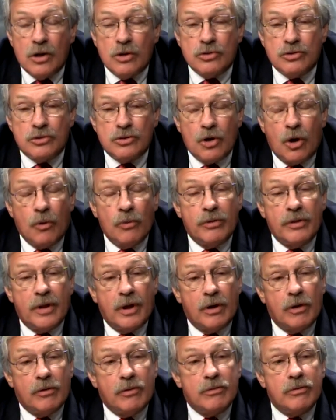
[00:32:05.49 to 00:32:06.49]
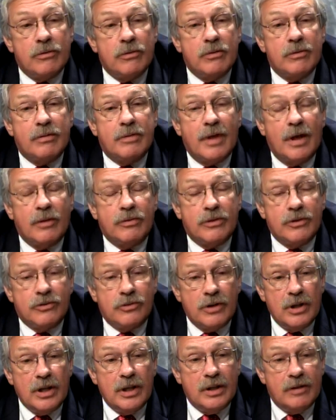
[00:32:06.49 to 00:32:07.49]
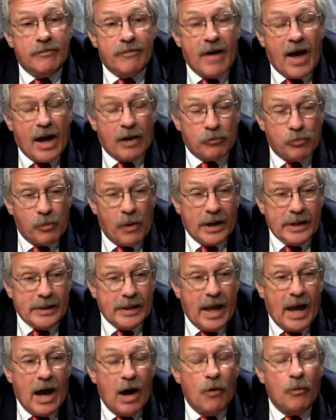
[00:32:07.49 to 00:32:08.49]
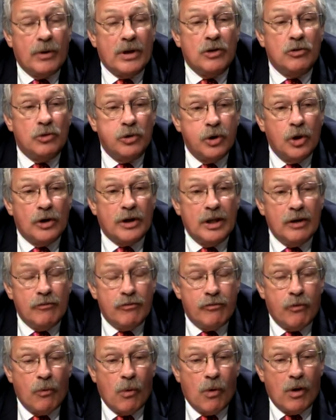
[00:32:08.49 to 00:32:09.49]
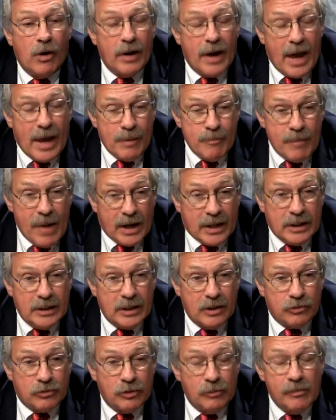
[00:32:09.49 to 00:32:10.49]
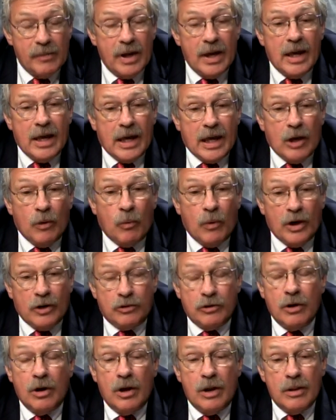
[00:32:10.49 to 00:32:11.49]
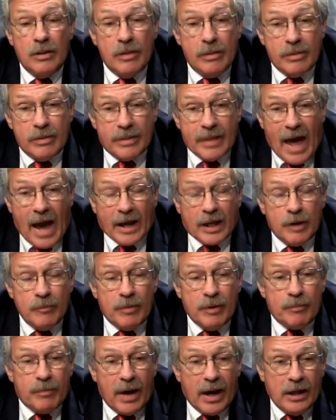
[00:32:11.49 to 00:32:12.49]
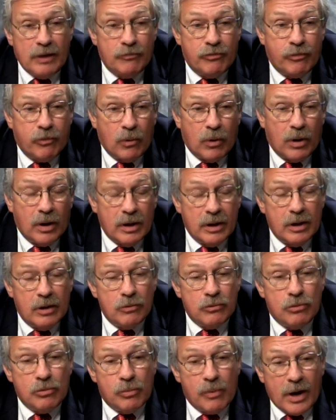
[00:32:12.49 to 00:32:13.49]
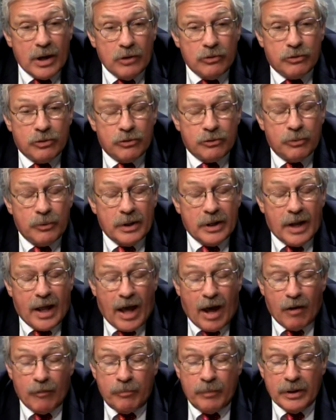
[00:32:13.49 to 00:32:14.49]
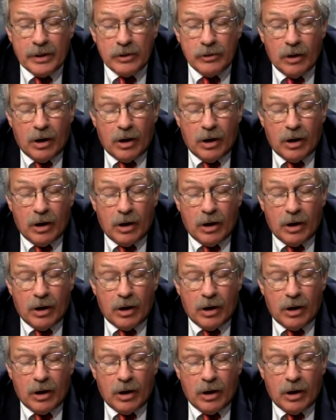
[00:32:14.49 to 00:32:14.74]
So the city, in fact, right now is looking for a mechanism in which that can be paid for to raise the $3.5 million